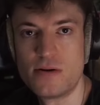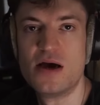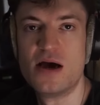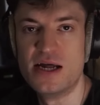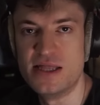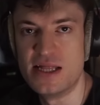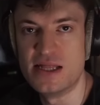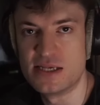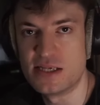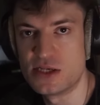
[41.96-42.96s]
And then
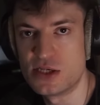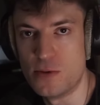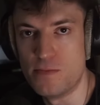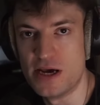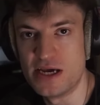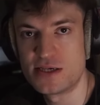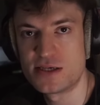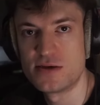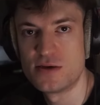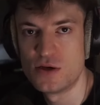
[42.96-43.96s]
there's the sub
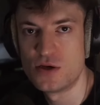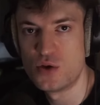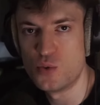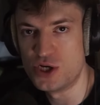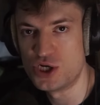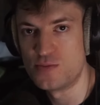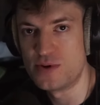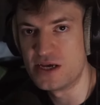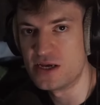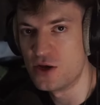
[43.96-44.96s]
bass, which should
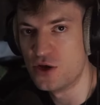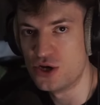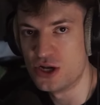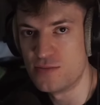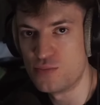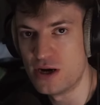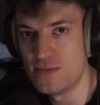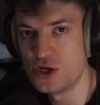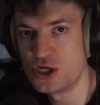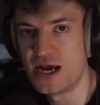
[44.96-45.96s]
be under pretty
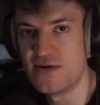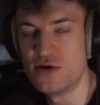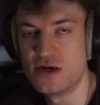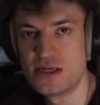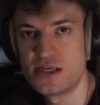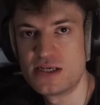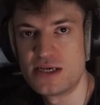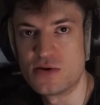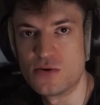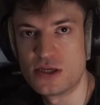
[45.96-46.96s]
much every
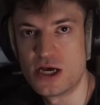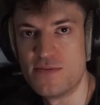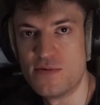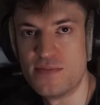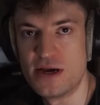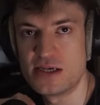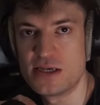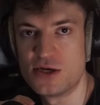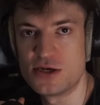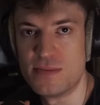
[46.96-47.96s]
single type of bass
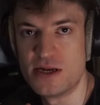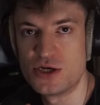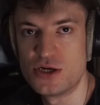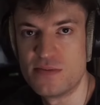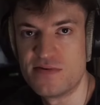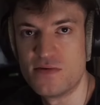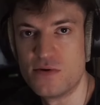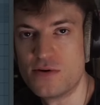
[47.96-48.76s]
I just mentioned before.